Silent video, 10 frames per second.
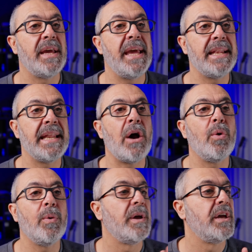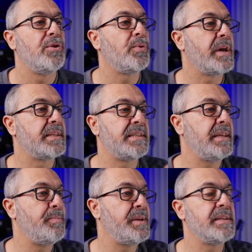And now you can see
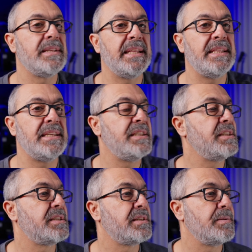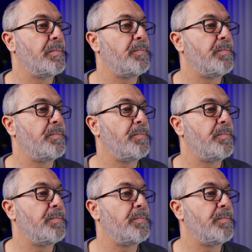immediately that this is